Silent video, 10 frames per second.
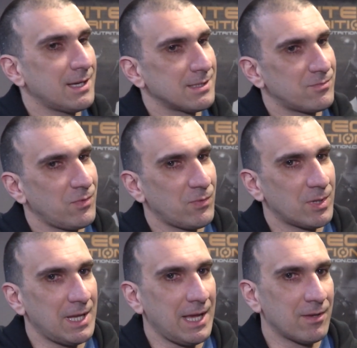yes, we
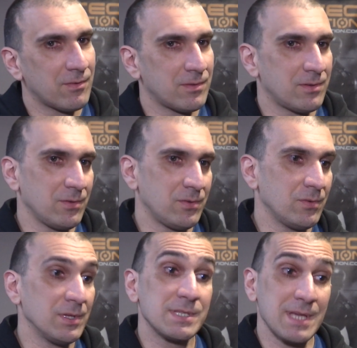would like to
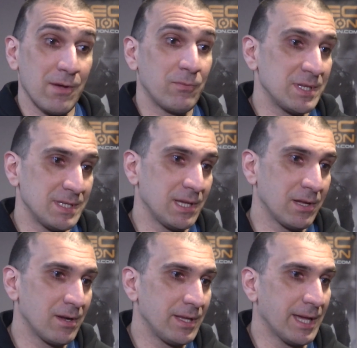do this every
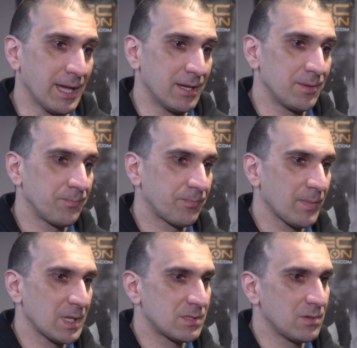single year.
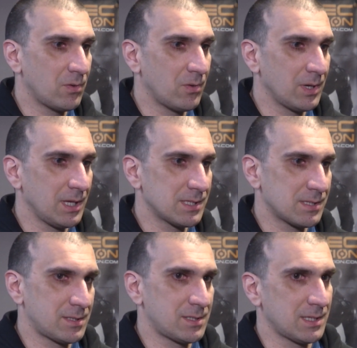So
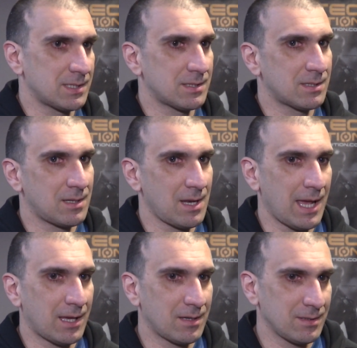it's just
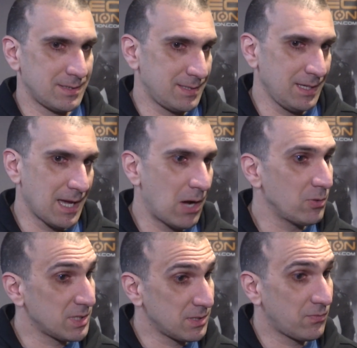like uh, see
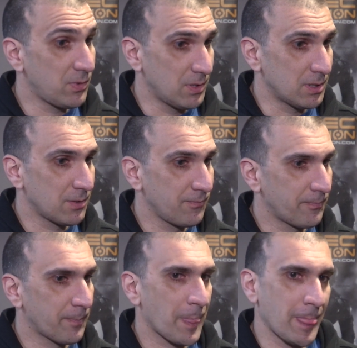how is it work,
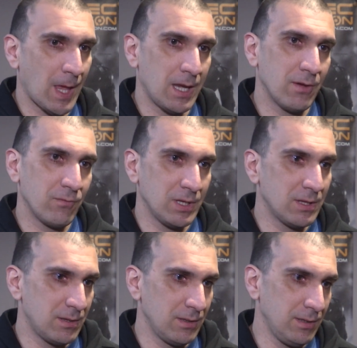and
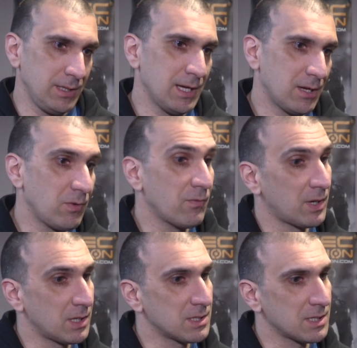every year we
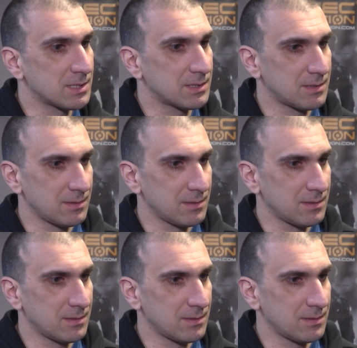want to just